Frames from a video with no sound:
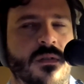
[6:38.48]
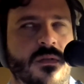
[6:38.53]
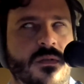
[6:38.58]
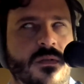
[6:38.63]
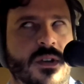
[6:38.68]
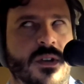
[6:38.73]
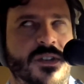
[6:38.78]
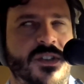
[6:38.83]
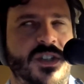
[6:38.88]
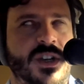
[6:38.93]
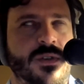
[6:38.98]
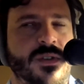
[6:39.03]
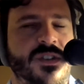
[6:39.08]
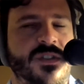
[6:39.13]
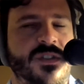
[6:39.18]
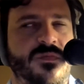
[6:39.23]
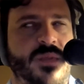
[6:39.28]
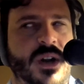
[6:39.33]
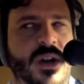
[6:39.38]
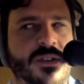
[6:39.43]
a series
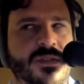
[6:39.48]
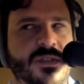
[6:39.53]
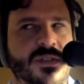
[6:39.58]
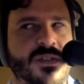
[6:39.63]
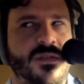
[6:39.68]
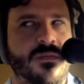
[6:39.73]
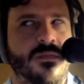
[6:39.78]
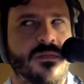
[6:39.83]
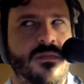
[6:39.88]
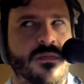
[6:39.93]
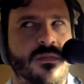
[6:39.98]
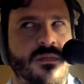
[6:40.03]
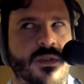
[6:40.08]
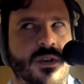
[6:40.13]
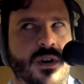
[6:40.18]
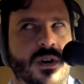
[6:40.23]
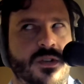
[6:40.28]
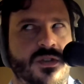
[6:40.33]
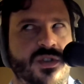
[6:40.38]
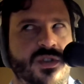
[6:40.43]
of buttons.
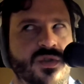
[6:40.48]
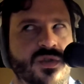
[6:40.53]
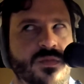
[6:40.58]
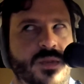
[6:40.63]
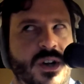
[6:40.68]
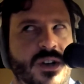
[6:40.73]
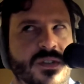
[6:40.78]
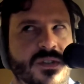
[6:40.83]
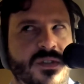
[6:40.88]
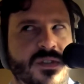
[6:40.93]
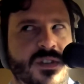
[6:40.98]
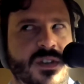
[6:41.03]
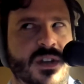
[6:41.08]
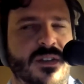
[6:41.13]
There are 2 buttons